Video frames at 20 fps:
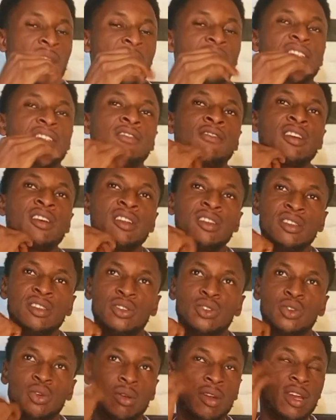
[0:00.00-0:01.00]
Cassava
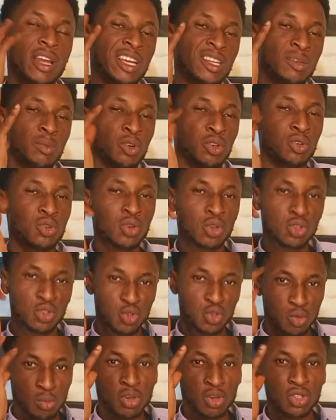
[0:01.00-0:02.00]
needs sunlight but
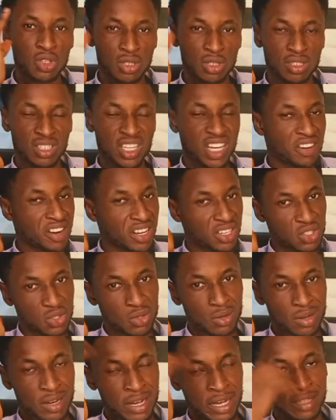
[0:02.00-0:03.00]
not too much direct
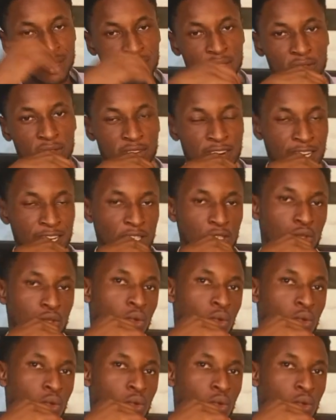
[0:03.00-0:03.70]
sunlight, right?